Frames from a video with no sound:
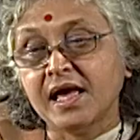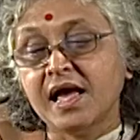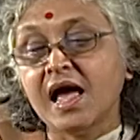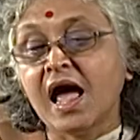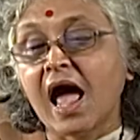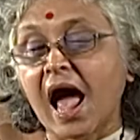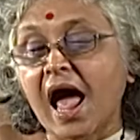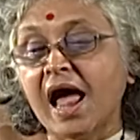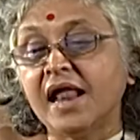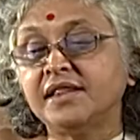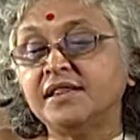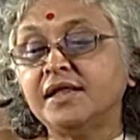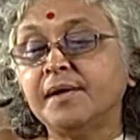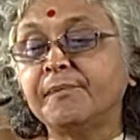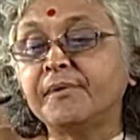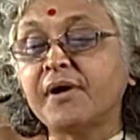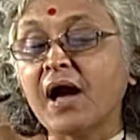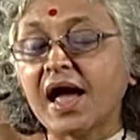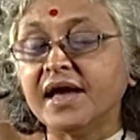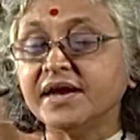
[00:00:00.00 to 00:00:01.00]
And the
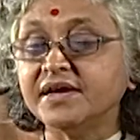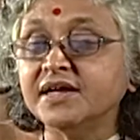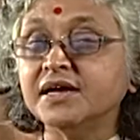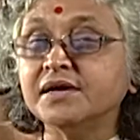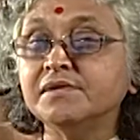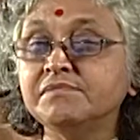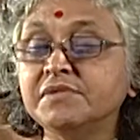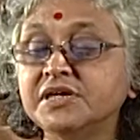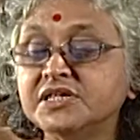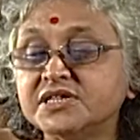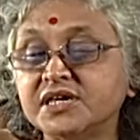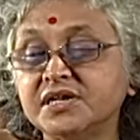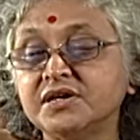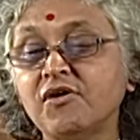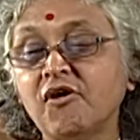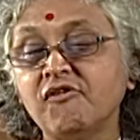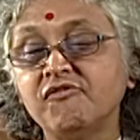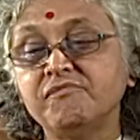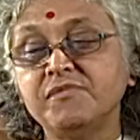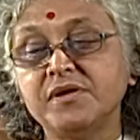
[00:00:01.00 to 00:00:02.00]
guiding mission
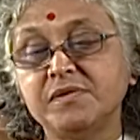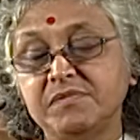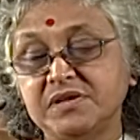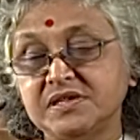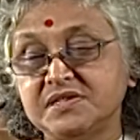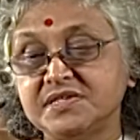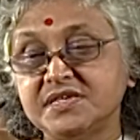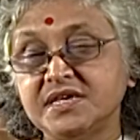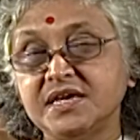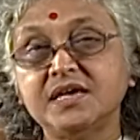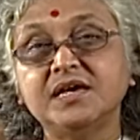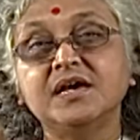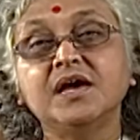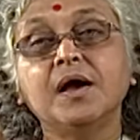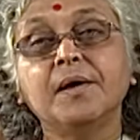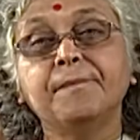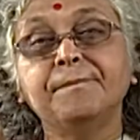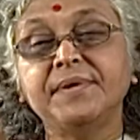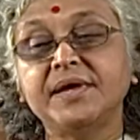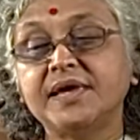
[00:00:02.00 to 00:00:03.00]
of BBC
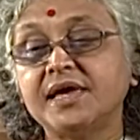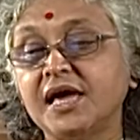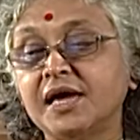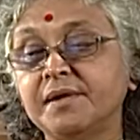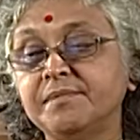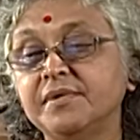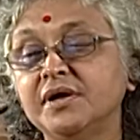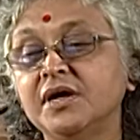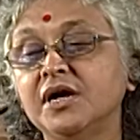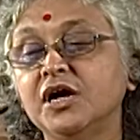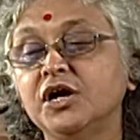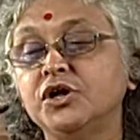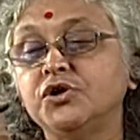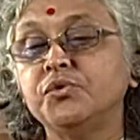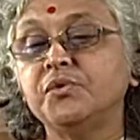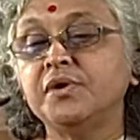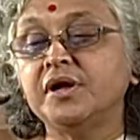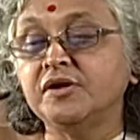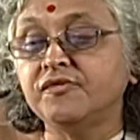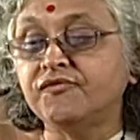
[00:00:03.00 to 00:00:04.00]
became to
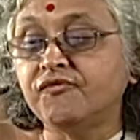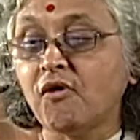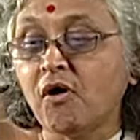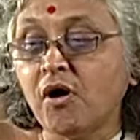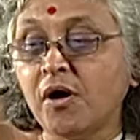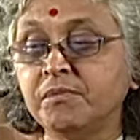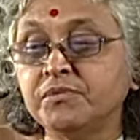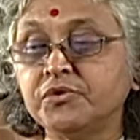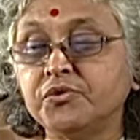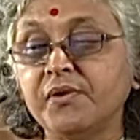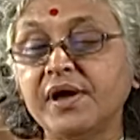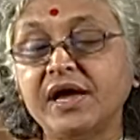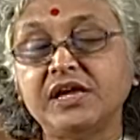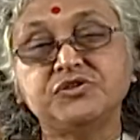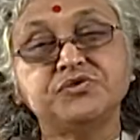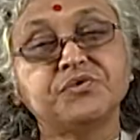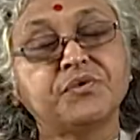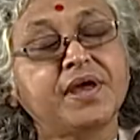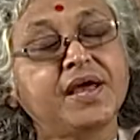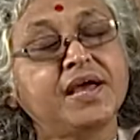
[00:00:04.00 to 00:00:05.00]
inform, to
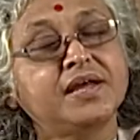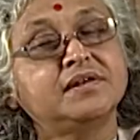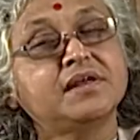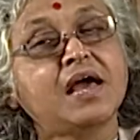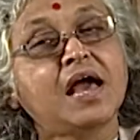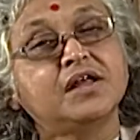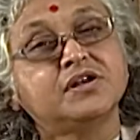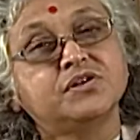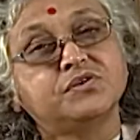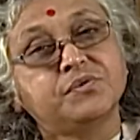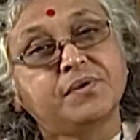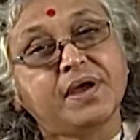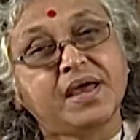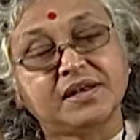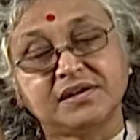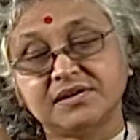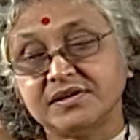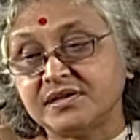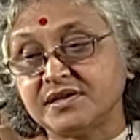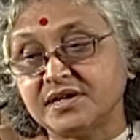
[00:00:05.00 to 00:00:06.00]
educate and to
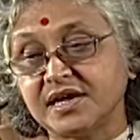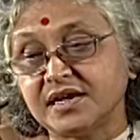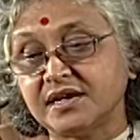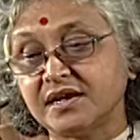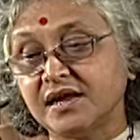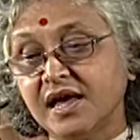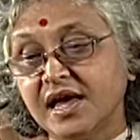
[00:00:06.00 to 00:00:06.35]
entertain.